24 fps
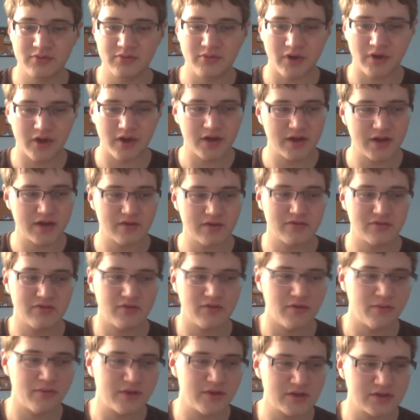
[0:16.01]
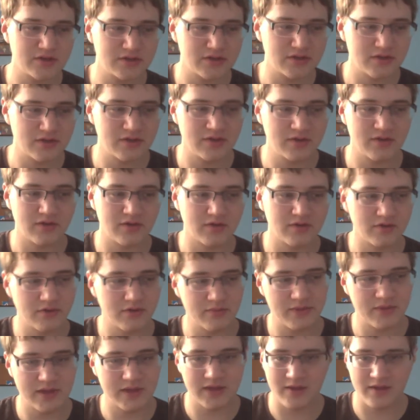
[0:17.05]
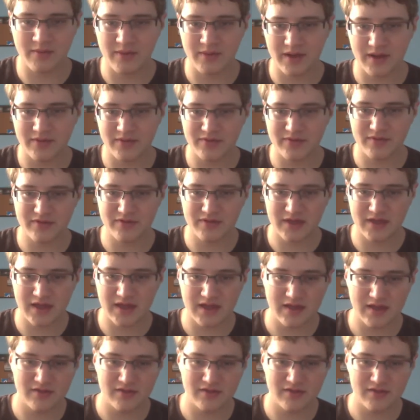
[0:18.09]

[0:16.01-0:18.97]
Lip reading: so I'm going to show you a little bit about this case.